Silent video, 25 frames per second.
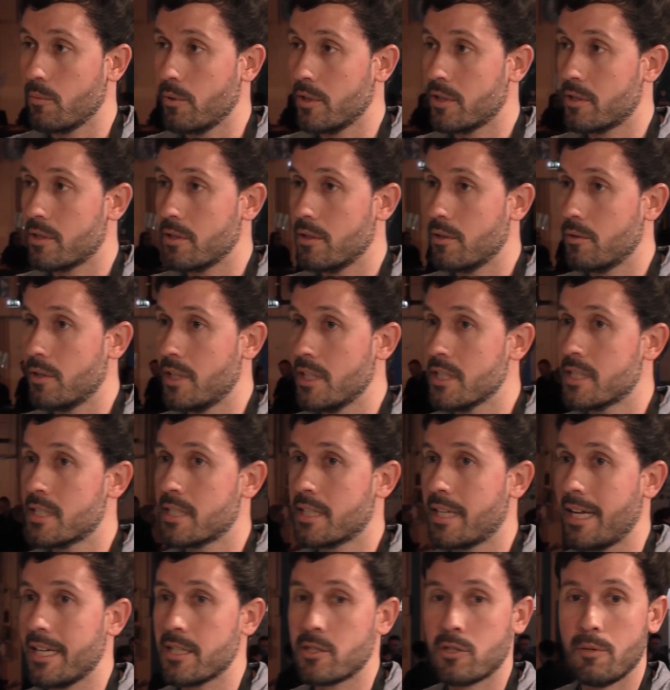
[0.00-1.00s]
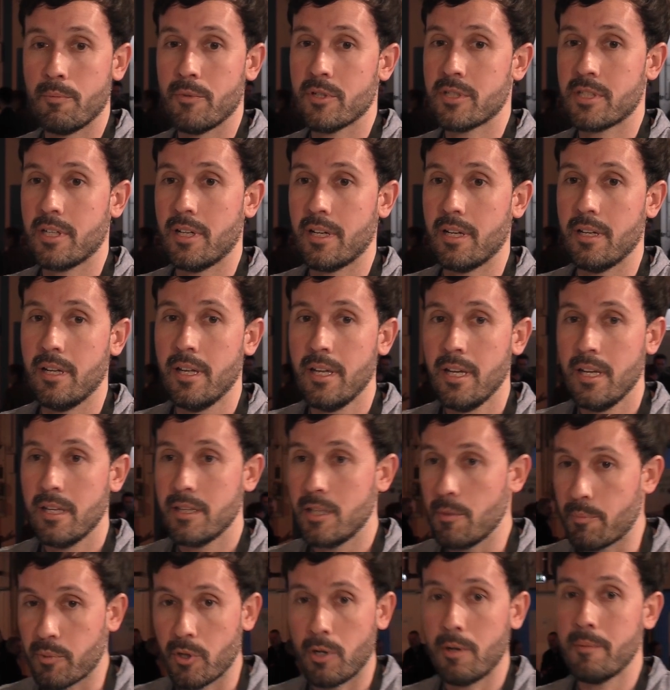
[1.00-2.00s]
What these customers are,
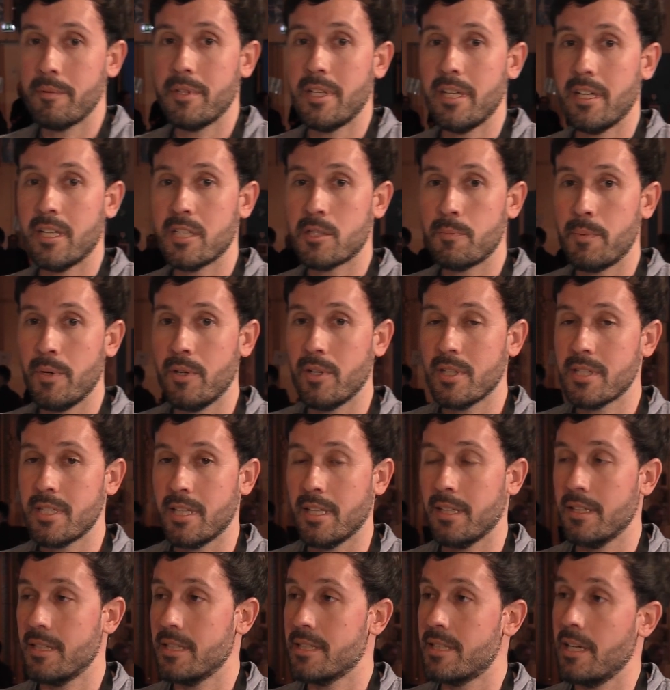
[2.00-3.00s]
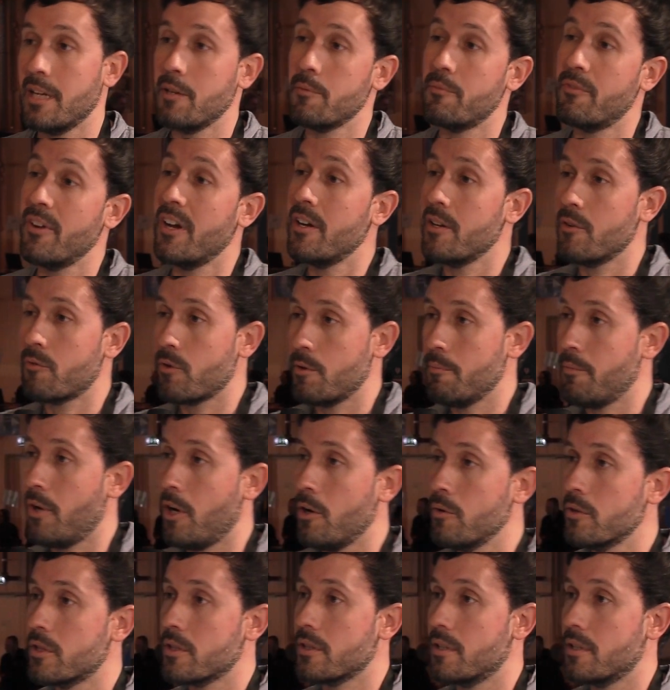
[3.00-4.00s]
the problem they are experiencing is they're very remote.